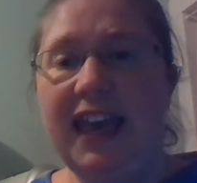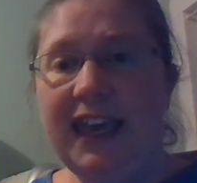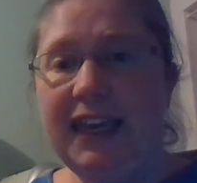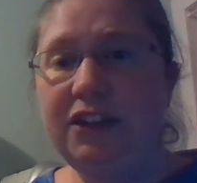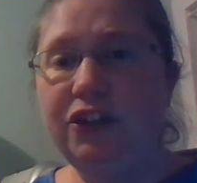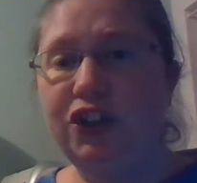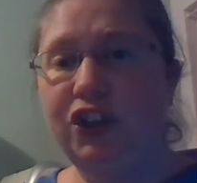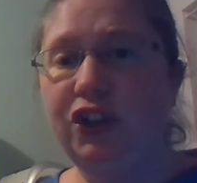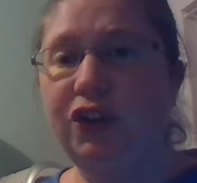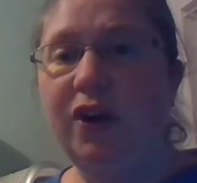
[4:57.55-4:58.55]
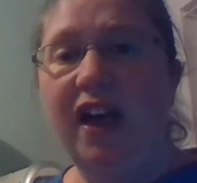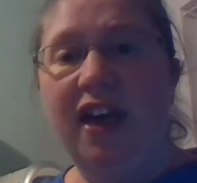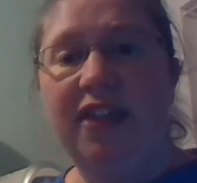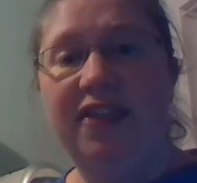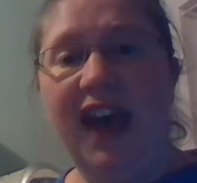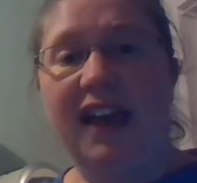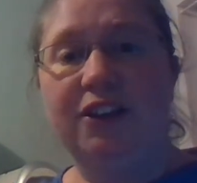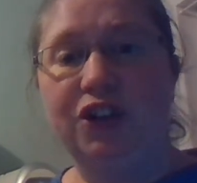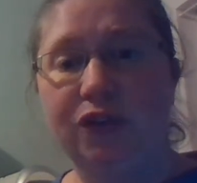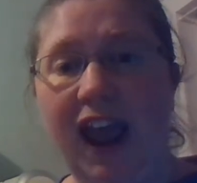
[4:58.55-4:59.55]
into
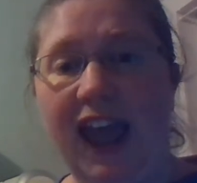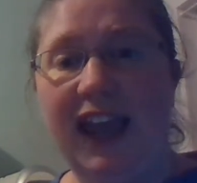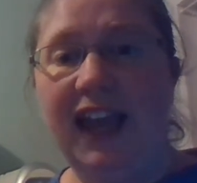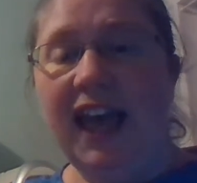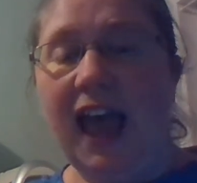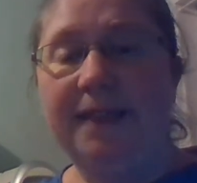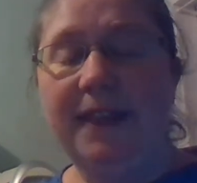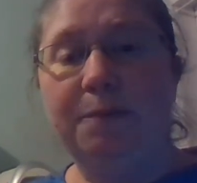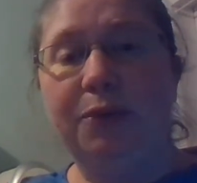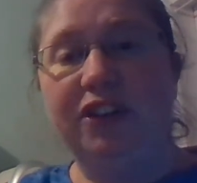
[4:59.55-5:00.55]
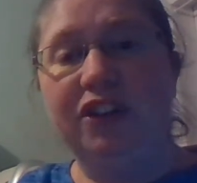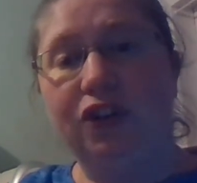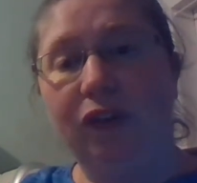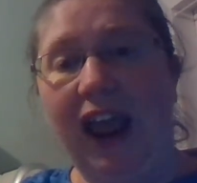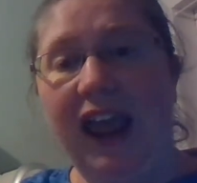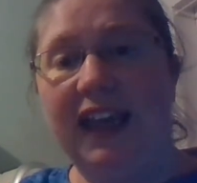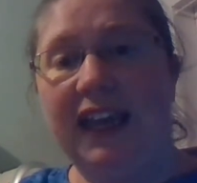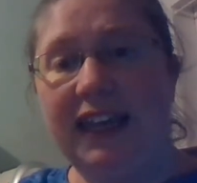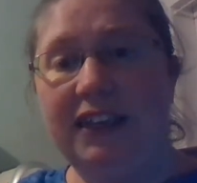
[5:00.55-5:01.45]
that tray and then put the tray